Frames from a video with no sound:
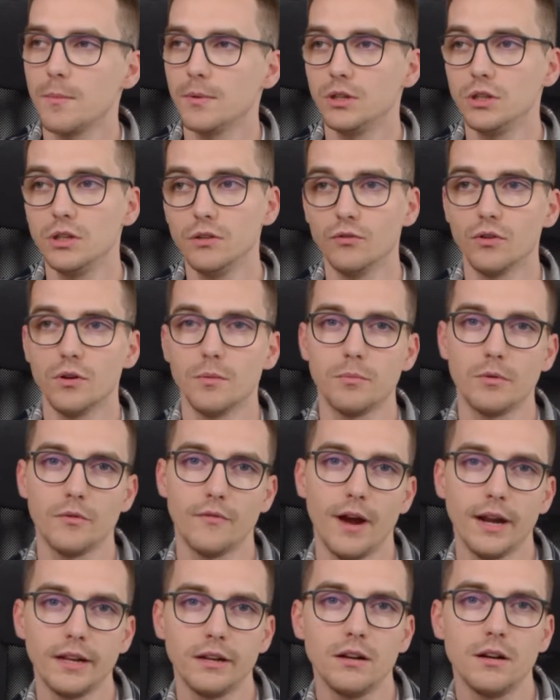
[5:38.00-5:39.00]
a different
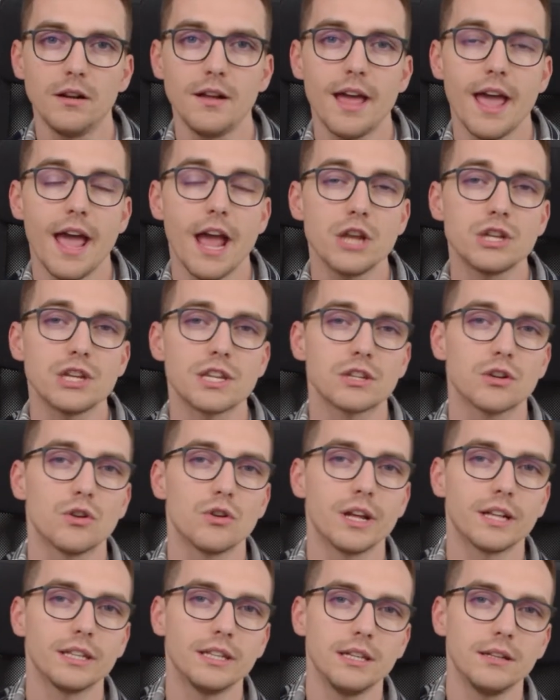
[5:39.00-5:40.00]
provider and just
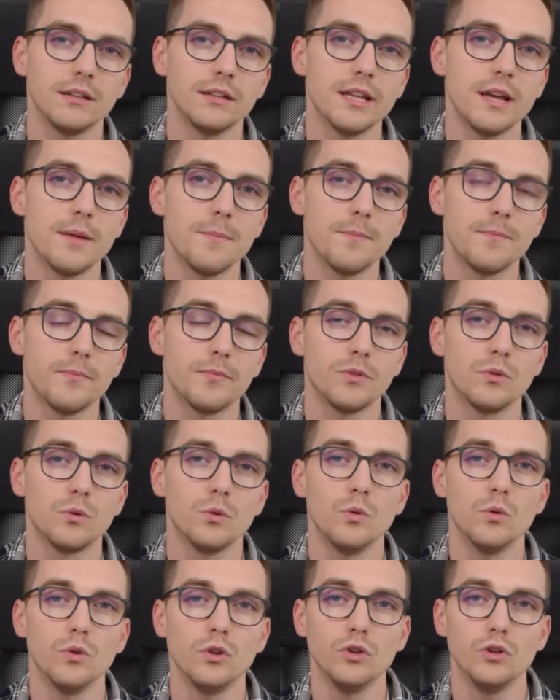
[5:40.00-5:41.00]
connecting them
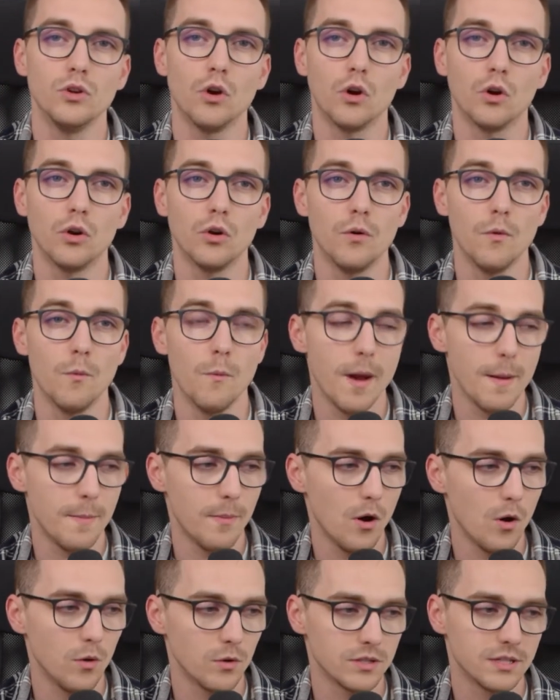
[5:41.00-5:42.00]
to your web
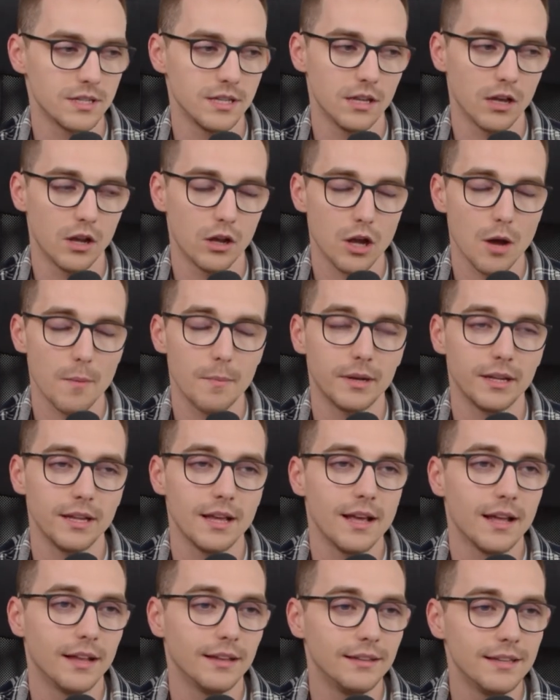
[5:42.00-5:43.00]
hosting company.
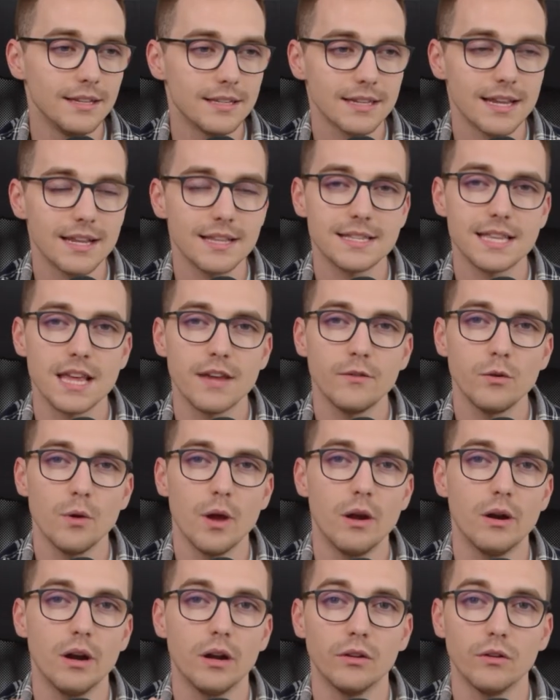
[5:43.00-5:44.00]
This can save you
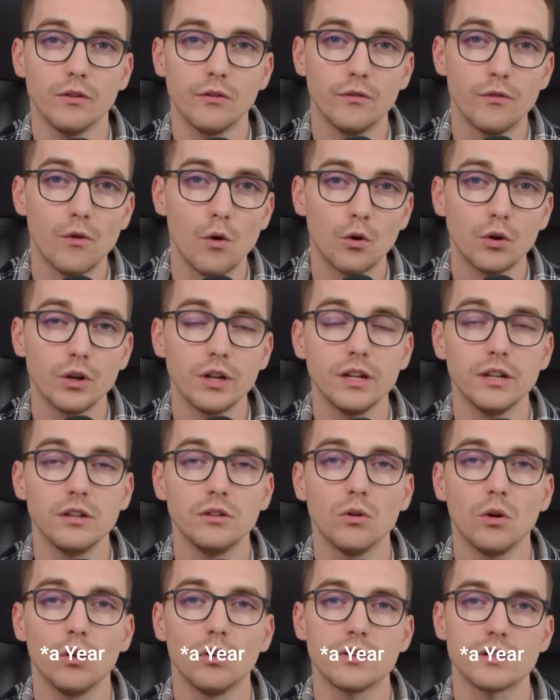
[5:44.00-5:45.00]
around
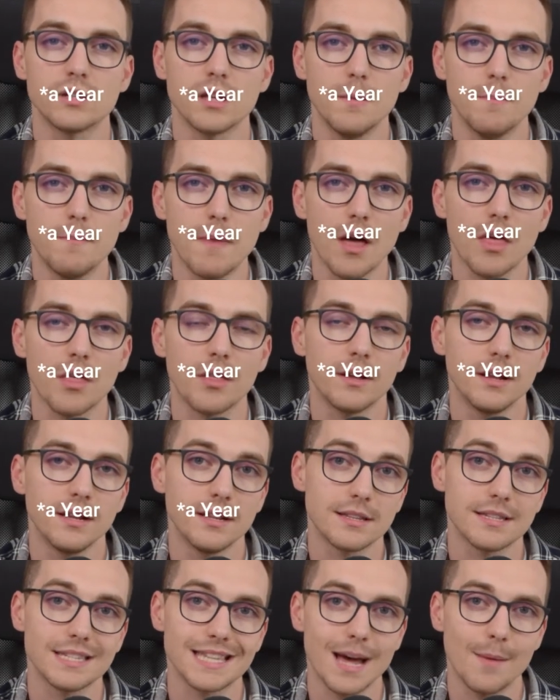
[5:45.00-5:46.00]
$40 a month
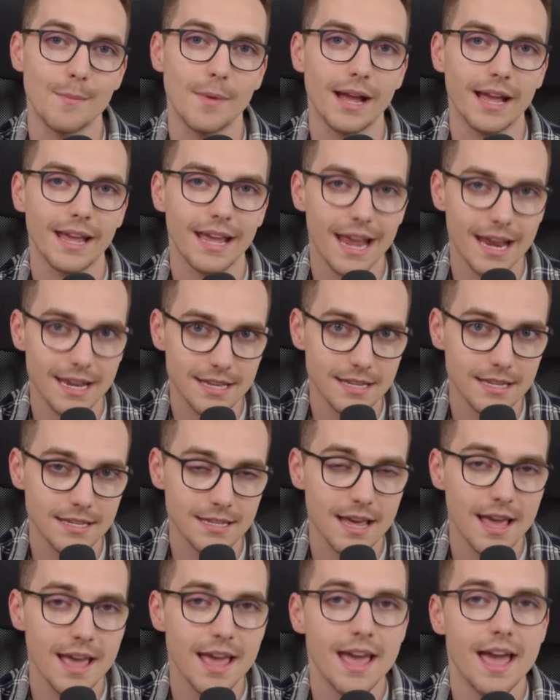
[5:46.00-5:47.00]
in some cases,
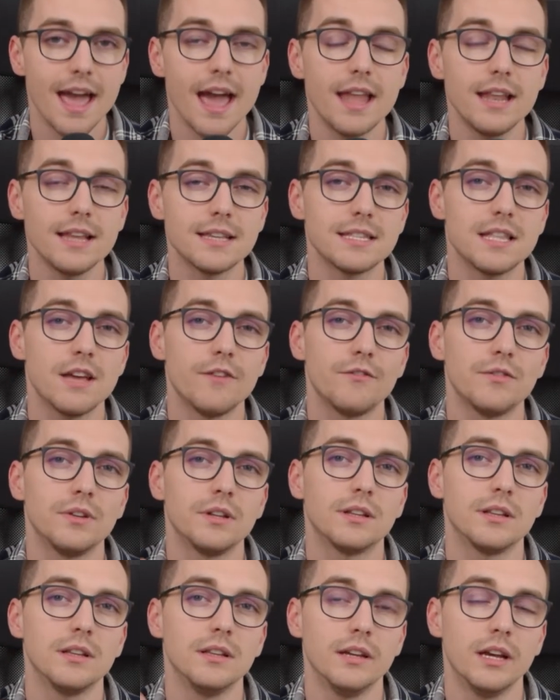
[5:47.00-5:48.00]
and is
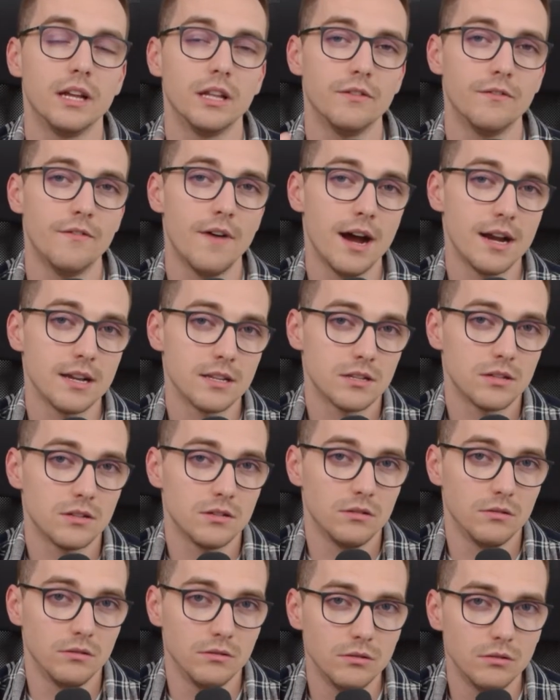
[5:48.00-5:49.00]
definitely advised
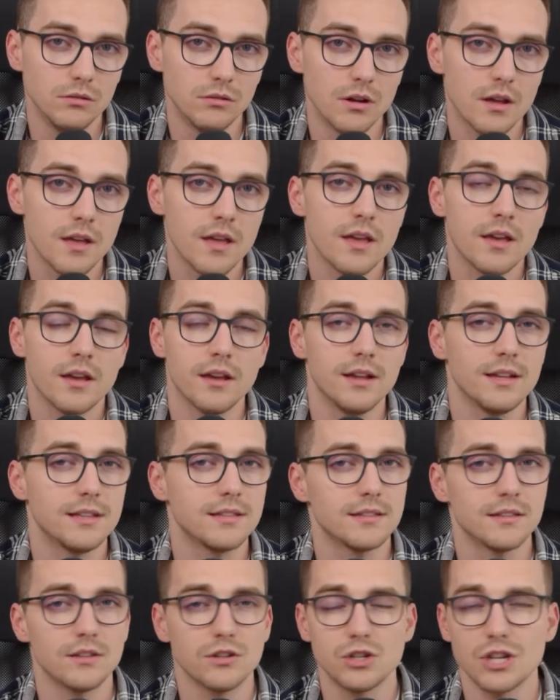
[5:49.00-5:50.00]
to do.
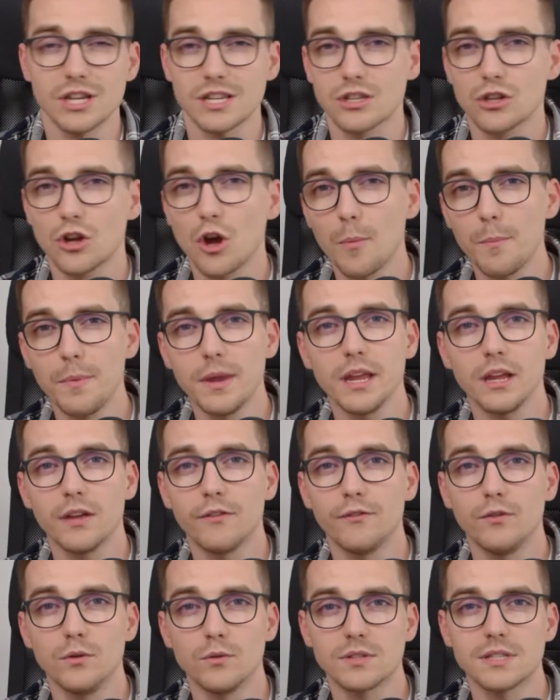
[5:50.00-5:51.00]
It's just copying
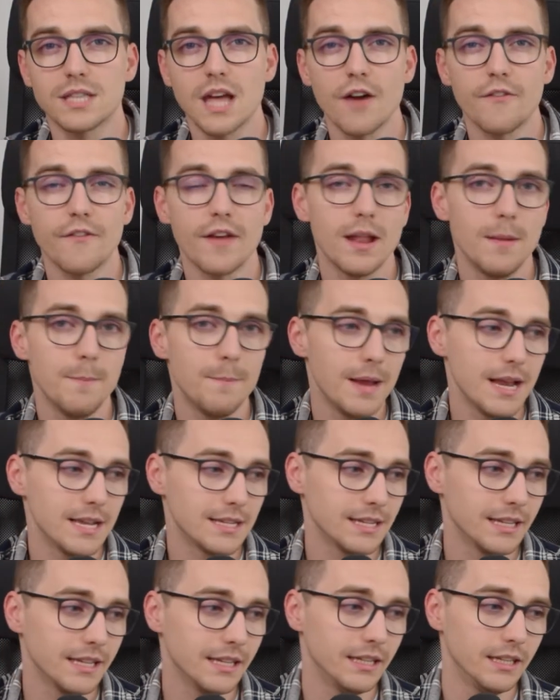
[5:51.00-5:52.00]
few stuff and
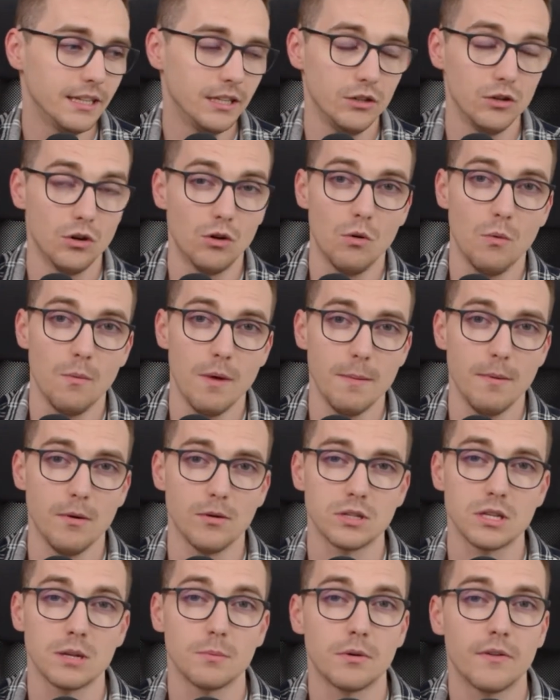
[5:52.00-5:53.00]
pasting it in your web
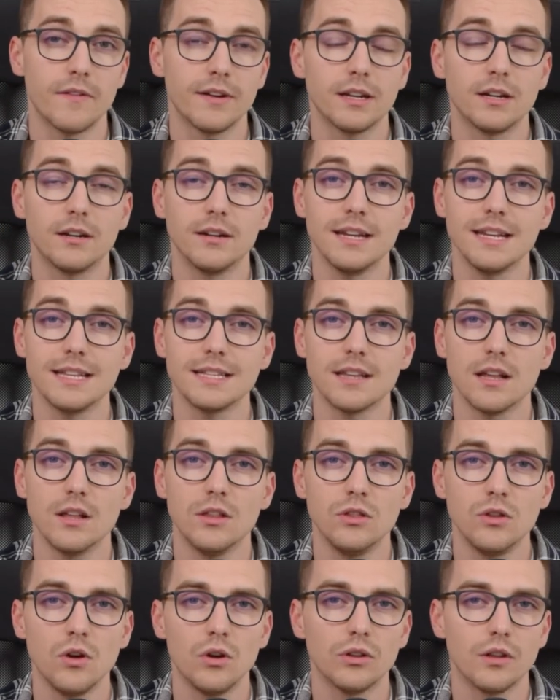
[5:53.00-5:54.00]
hosting provider. It's
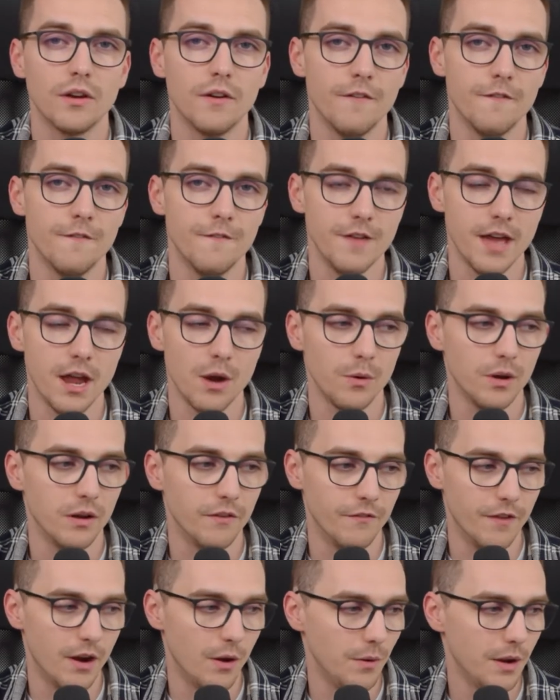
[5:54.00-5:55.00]
not
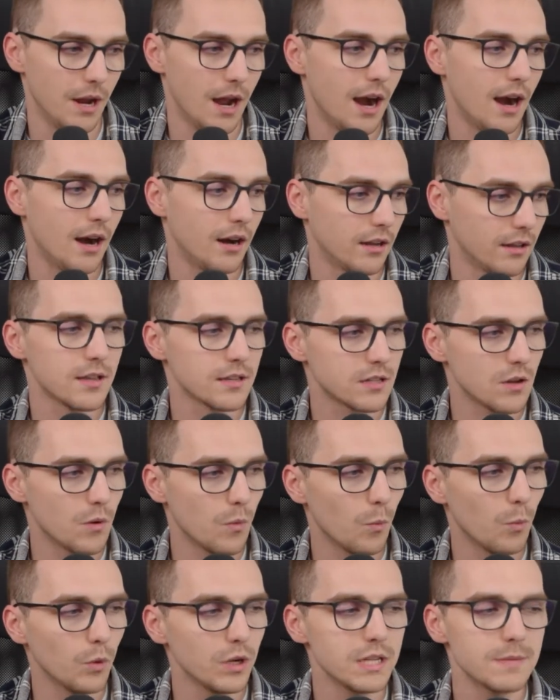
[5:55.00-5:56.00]
very hard. So
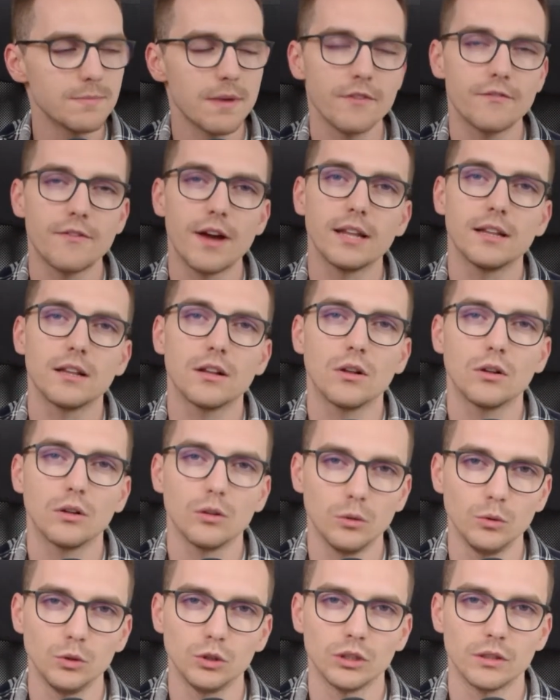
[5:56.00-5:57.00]
what is my final
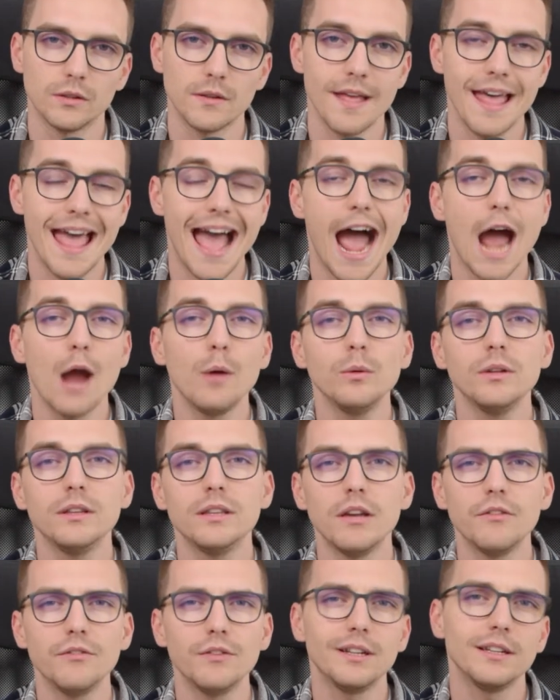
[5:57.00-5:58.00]
conclusion? I would
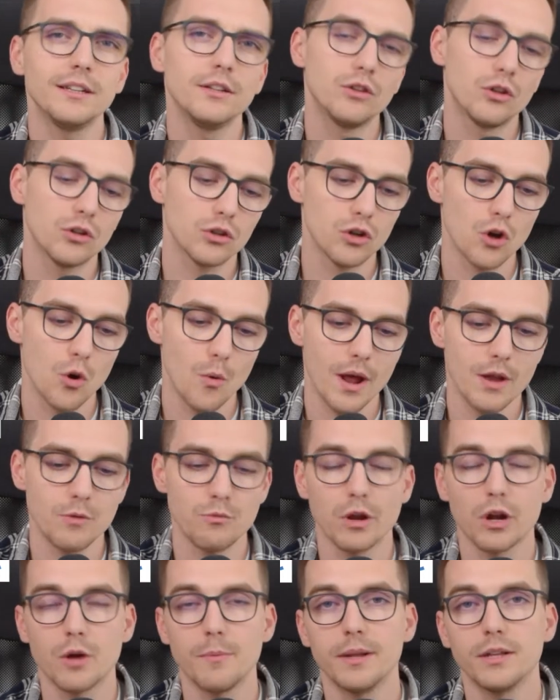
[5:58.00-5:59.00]
definitely not go and
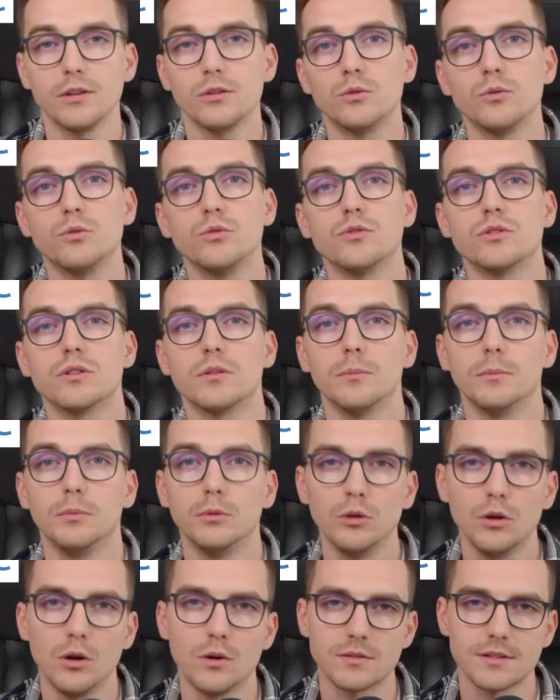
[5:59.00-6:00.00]
recommend you to use
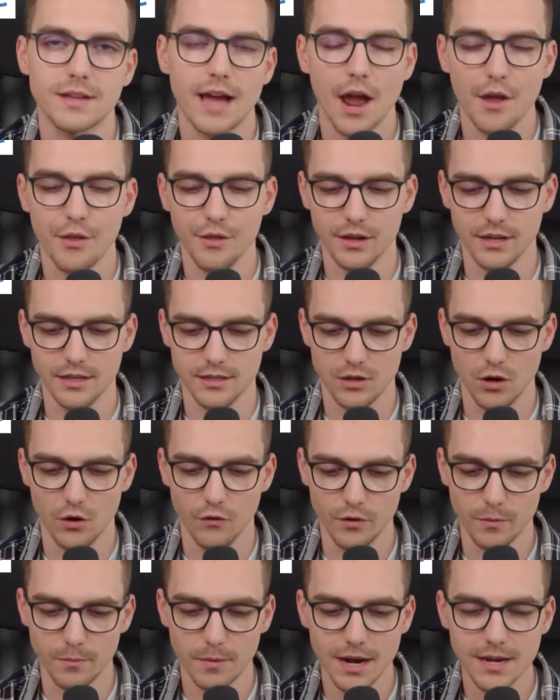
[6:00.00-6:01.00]
Bluehost. I think it's
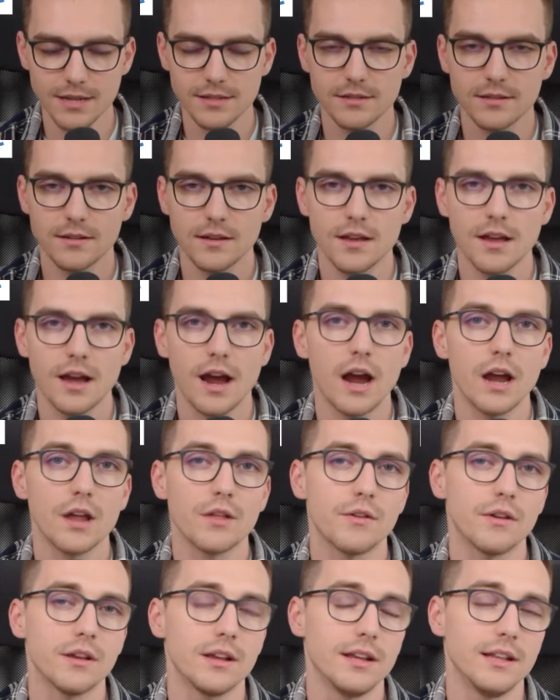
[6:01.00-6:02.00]
overpriced. I
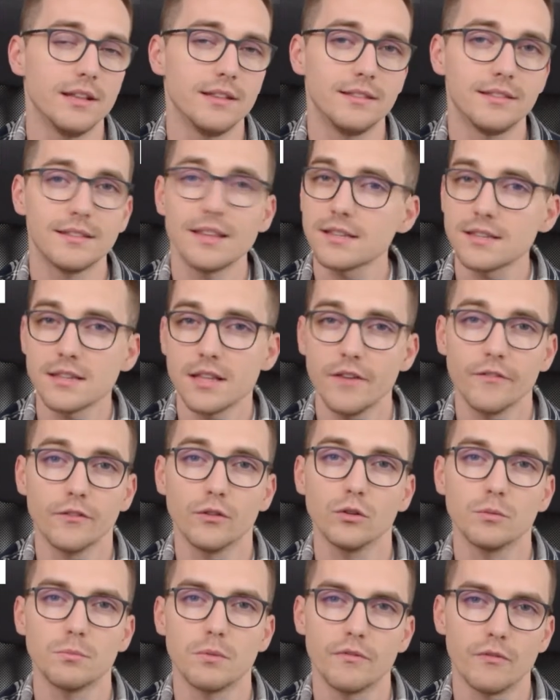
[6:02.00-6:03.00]
think it doesn't have
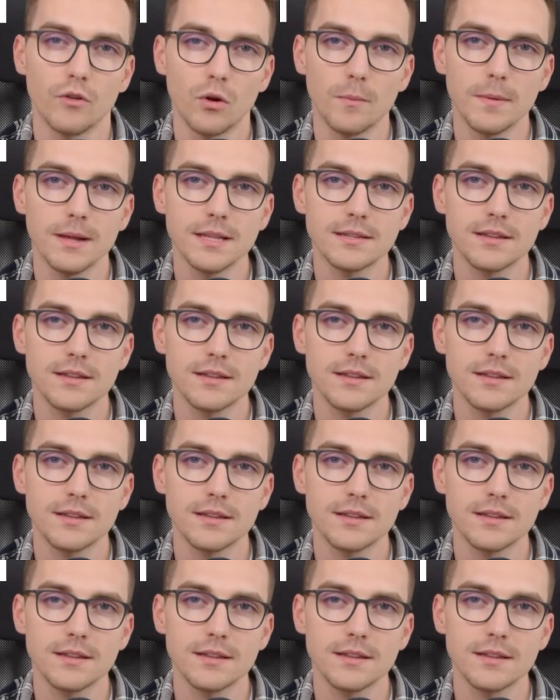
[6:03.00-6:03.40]
good performance.